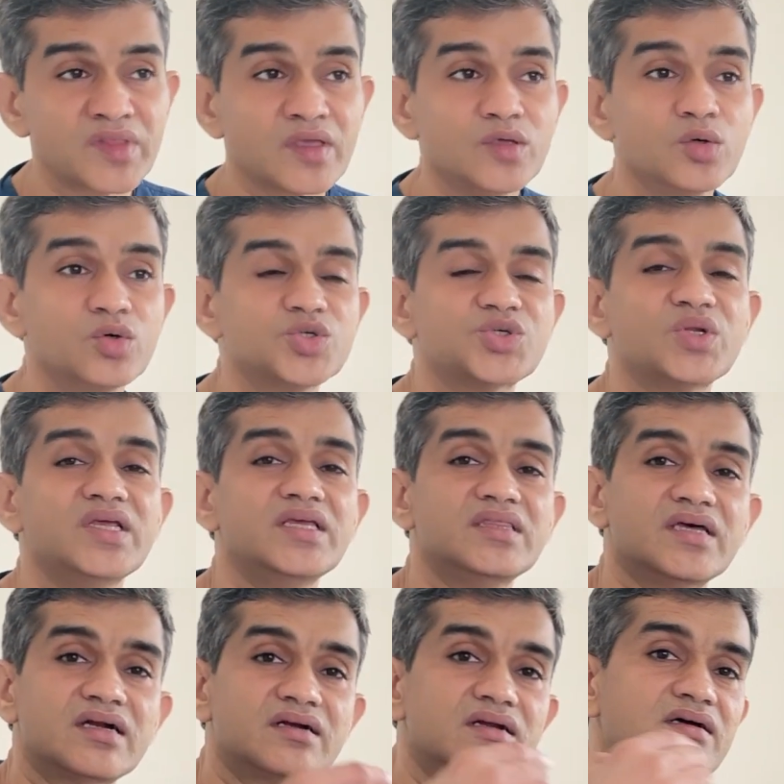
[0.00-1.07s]
usually
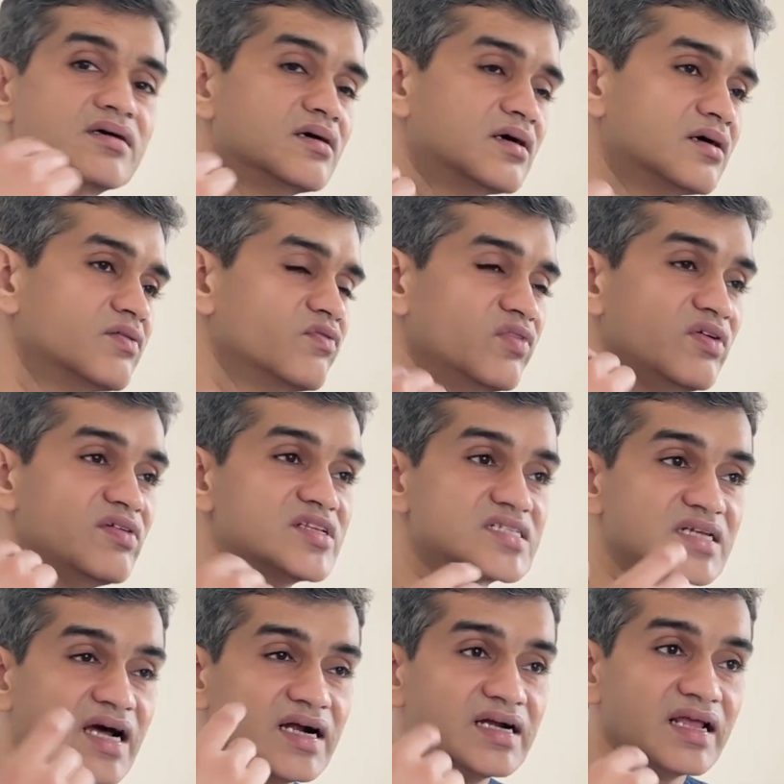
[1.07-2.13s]
that we will
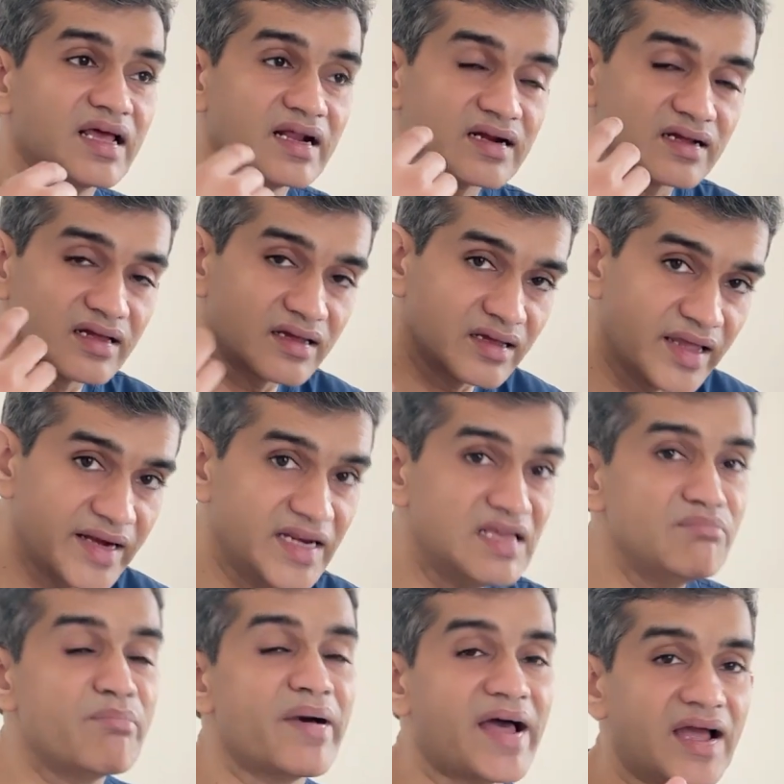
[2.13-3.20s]
start
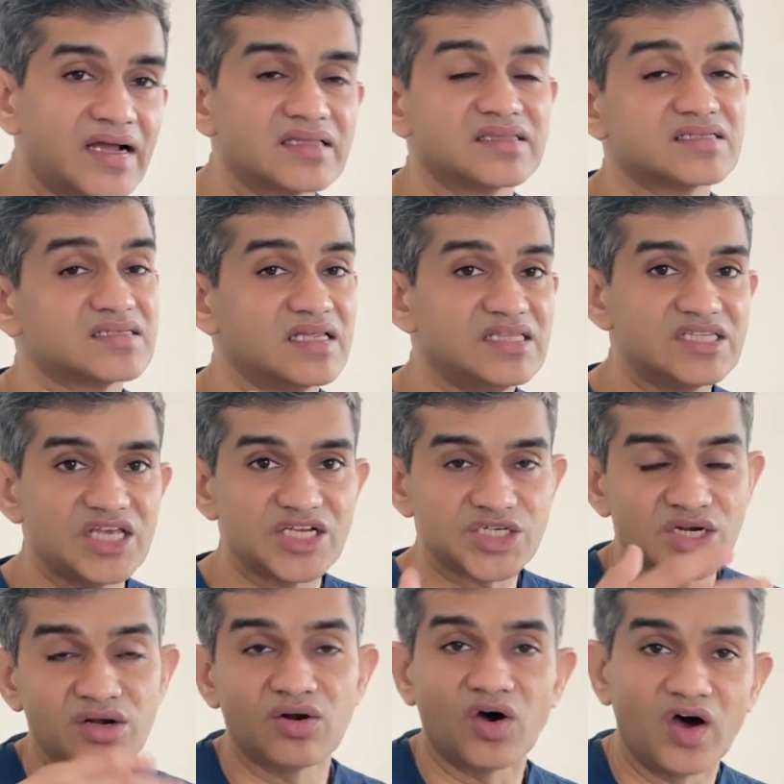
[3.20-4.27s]
getting back the
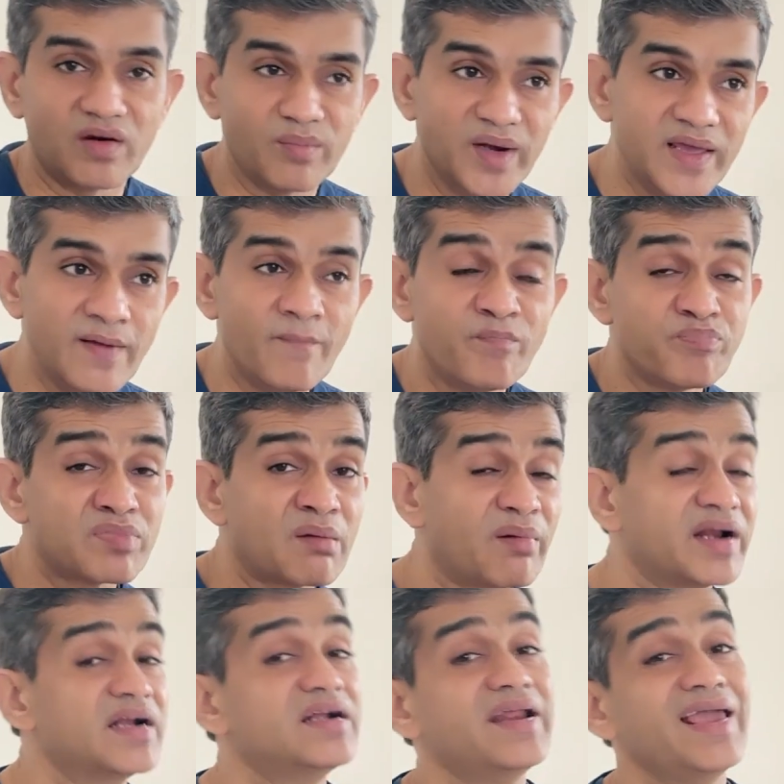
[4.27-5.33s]
sensation normally, but
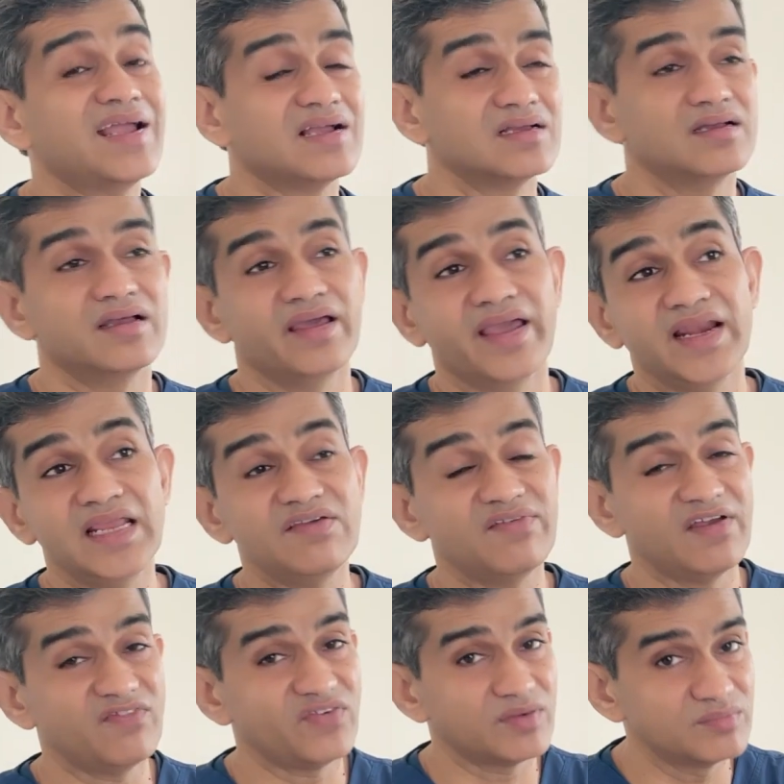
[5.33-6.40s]
it takes
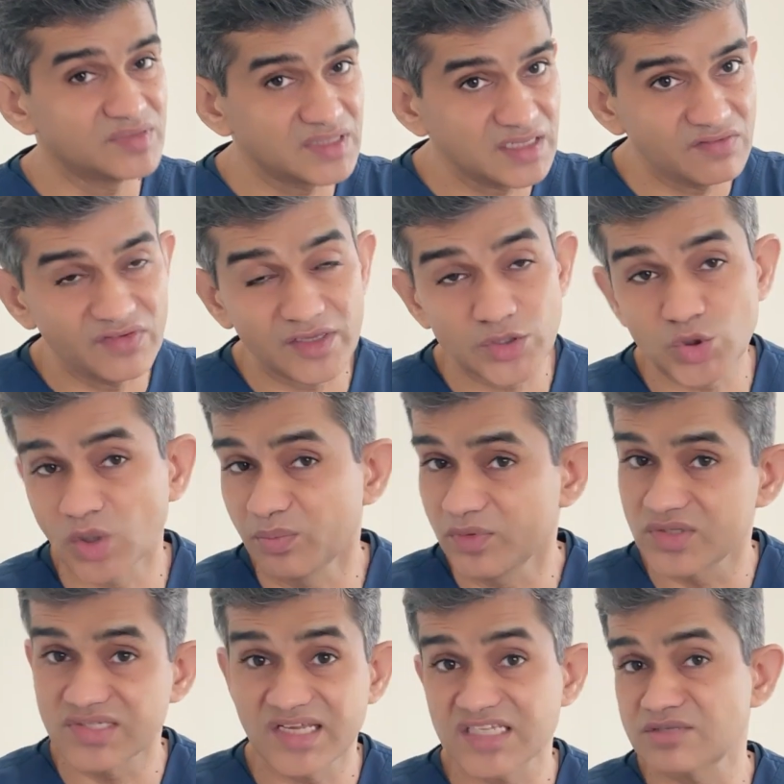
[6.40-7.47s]
anywhere from 3 weeks to up to
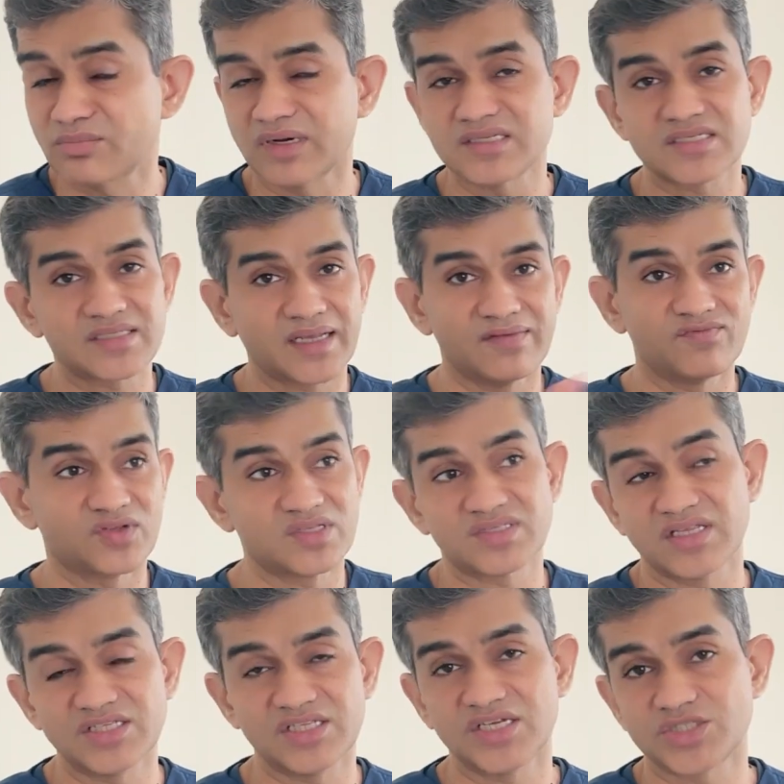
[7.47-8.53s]
6 months time for the
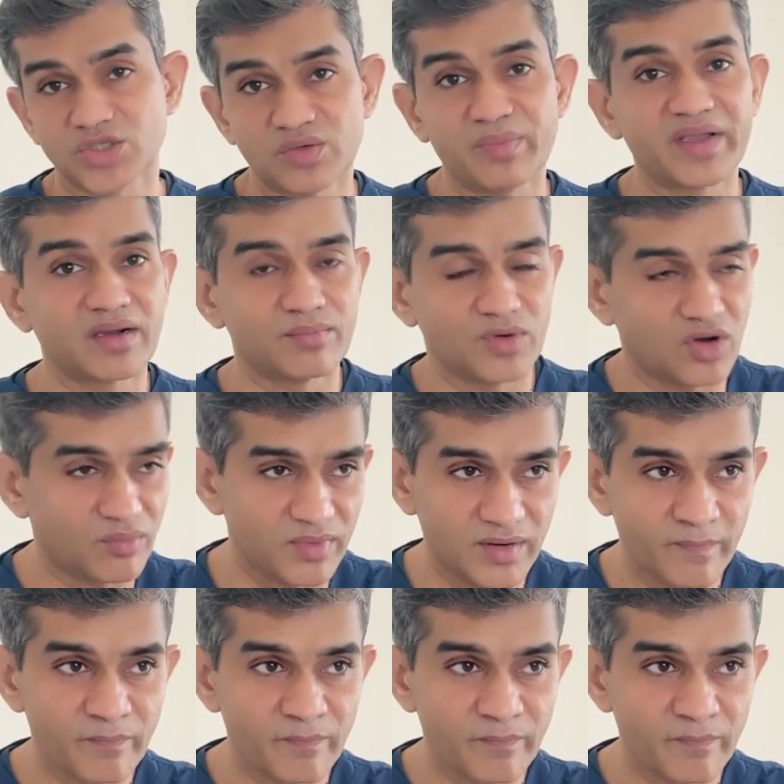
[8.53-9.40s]
sensation to become normal.